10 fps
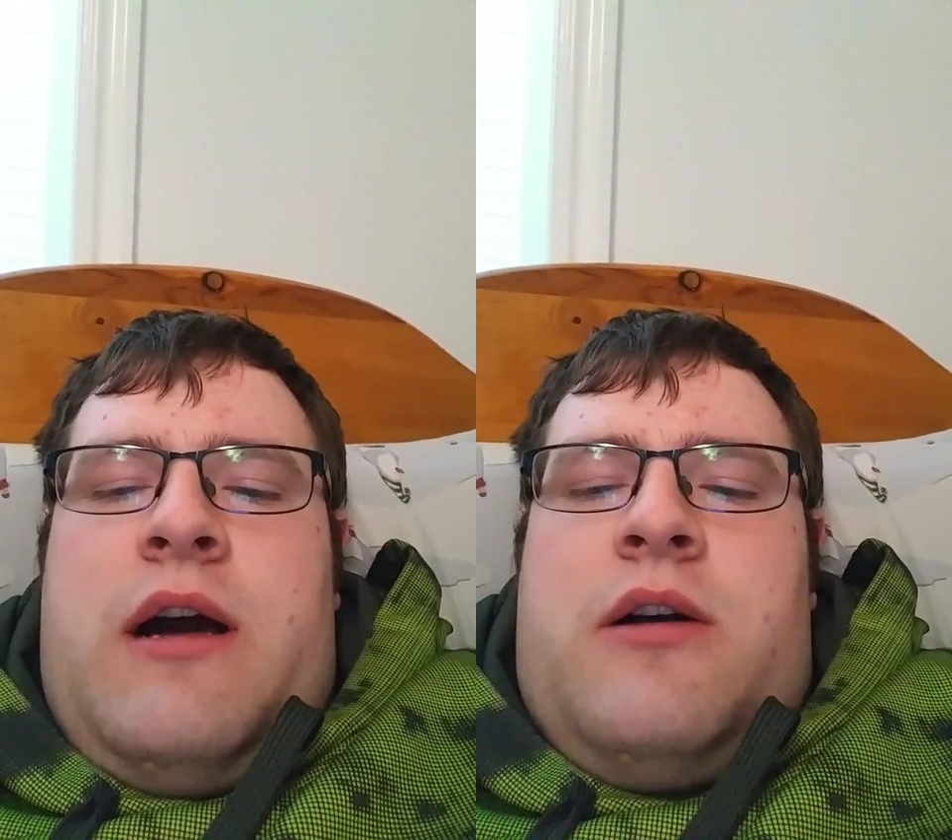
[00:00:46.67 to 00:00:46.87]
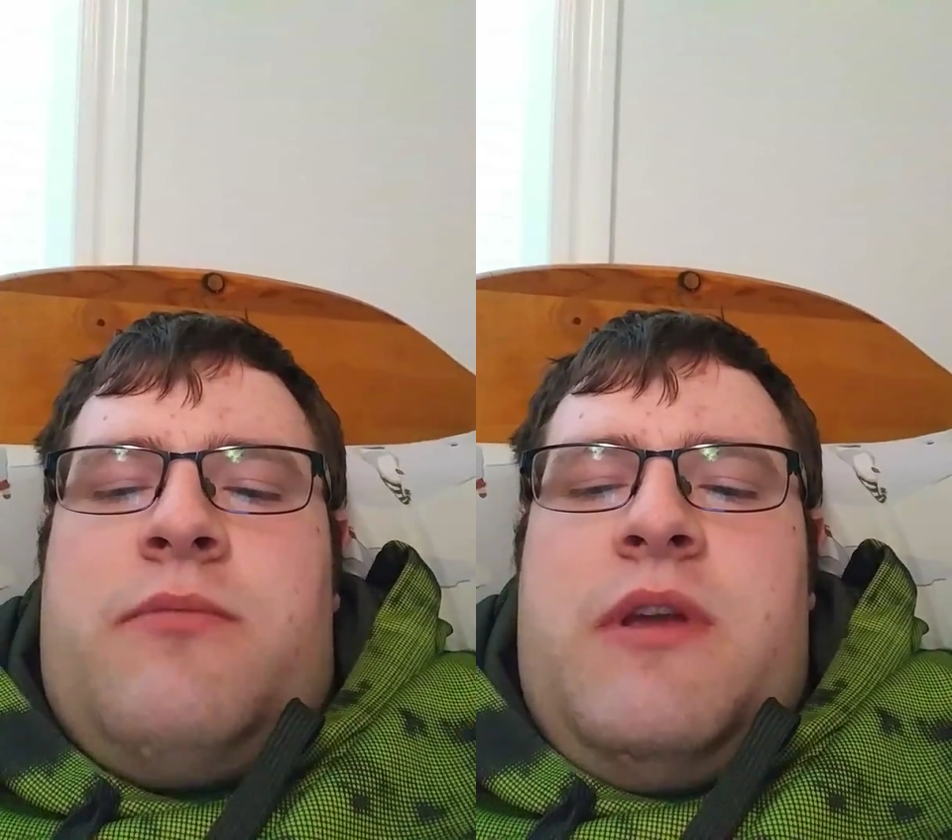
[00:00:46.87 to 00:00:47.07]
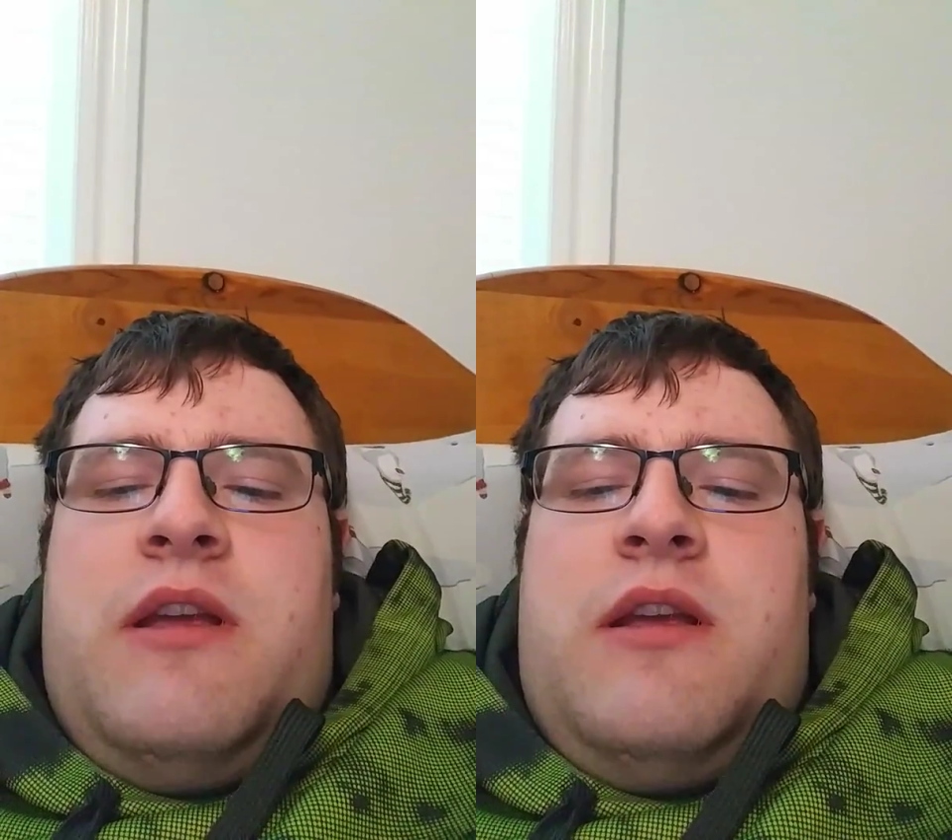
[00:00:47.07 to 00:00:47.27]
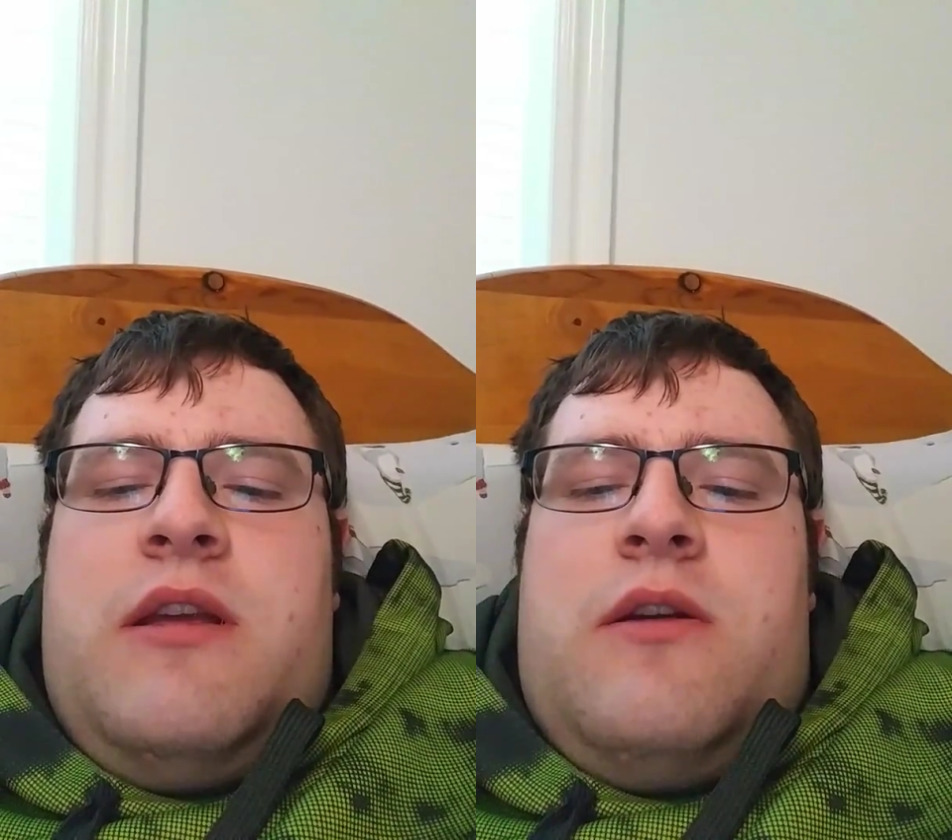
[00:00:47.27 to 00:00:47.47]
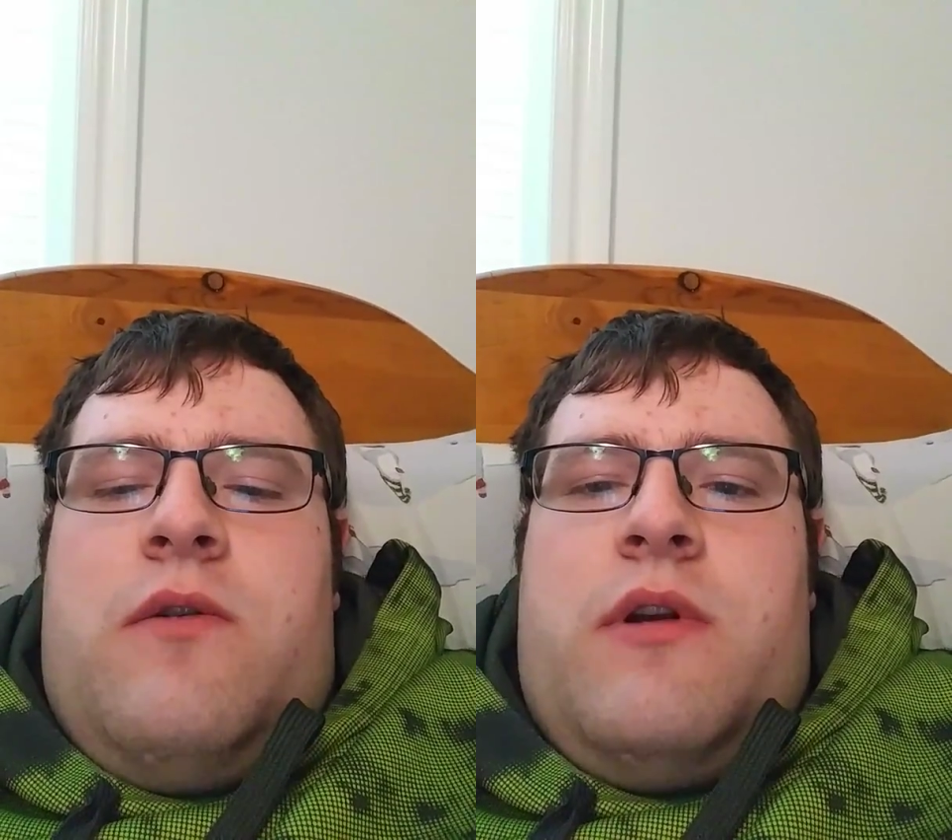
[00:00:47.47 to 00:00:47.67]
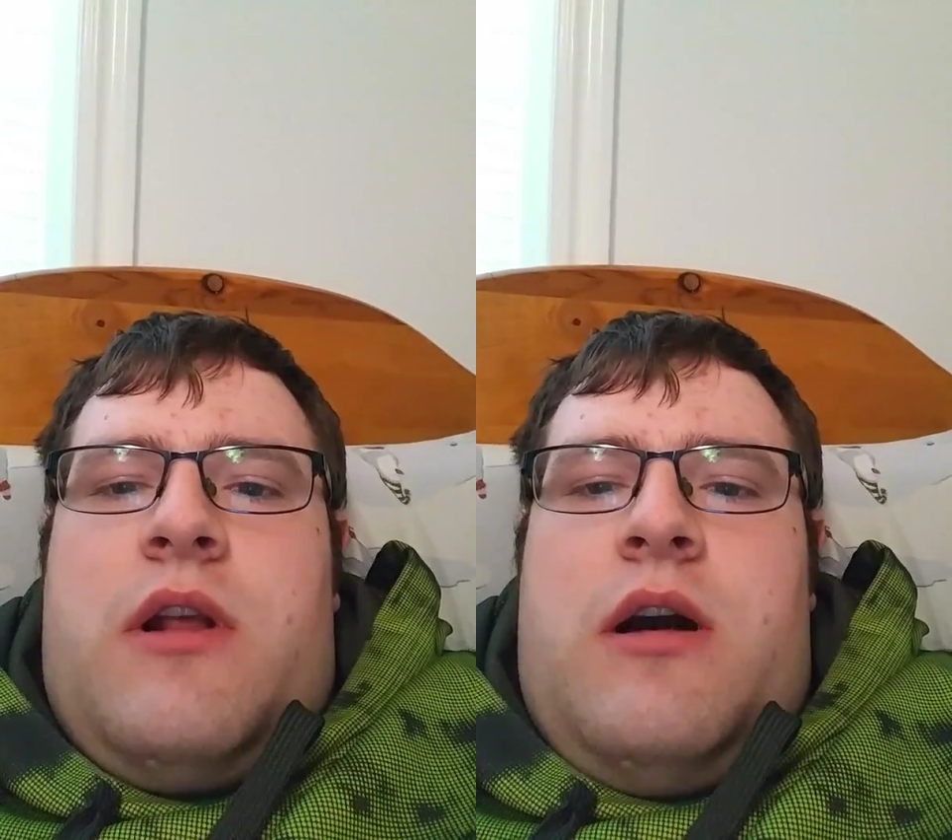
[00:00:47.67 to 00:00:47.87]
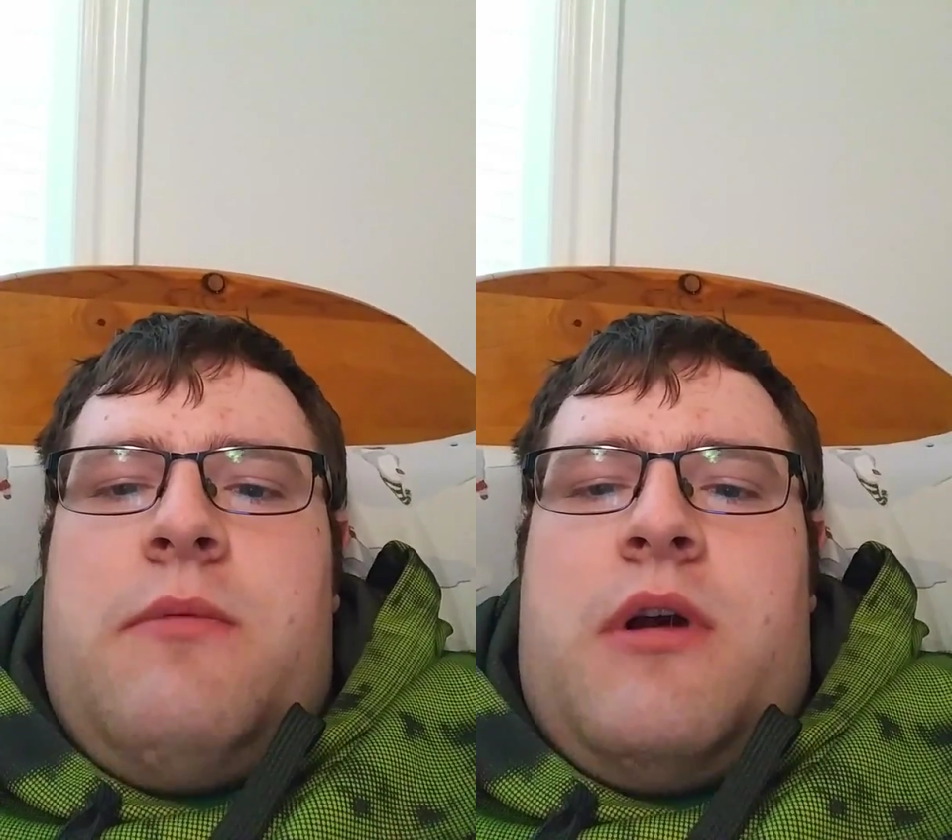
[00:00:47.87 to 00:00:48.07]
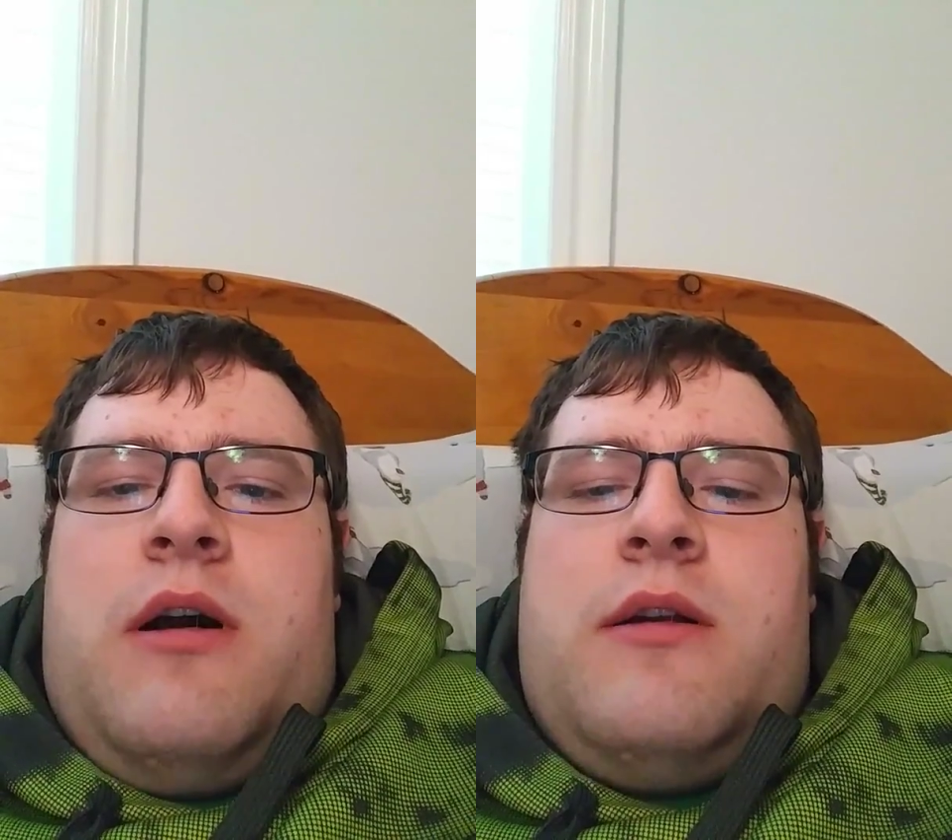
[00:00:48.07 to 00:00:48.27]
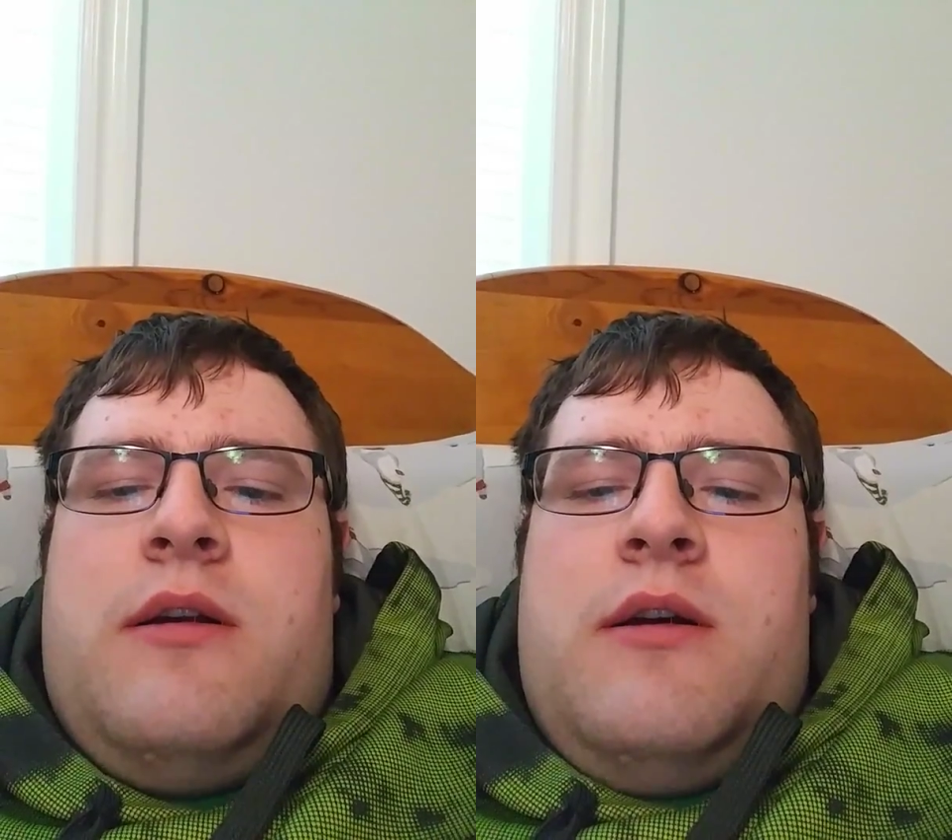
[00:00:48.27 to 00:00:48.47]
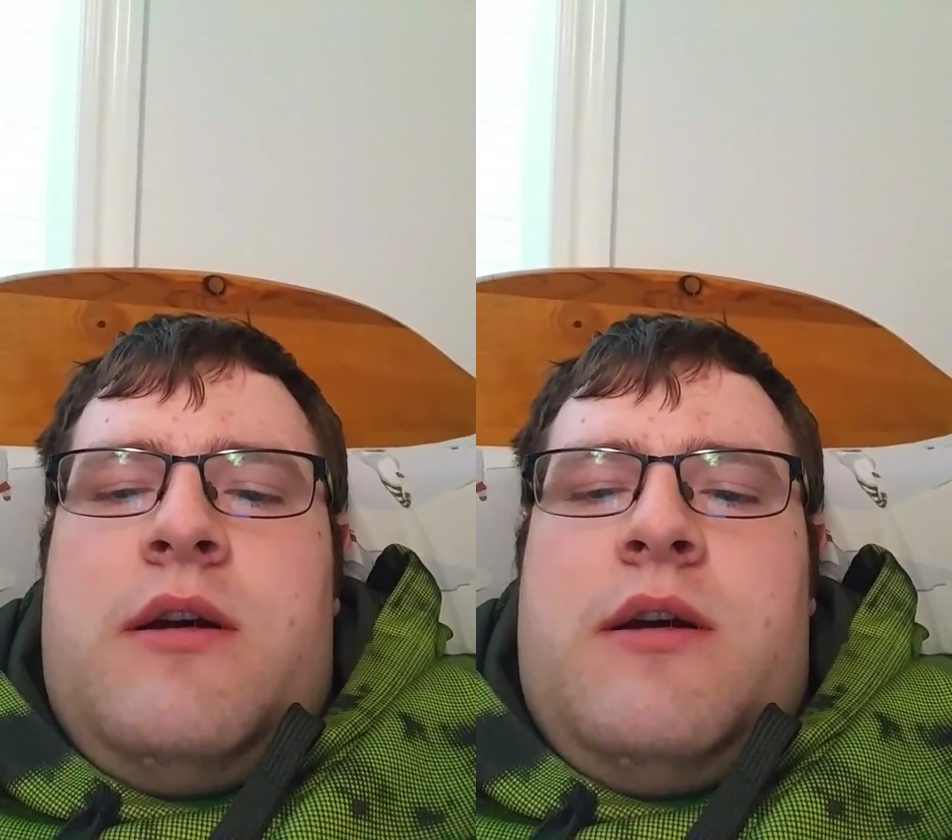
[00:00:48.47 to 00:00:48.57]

I'll be going to Comic Con.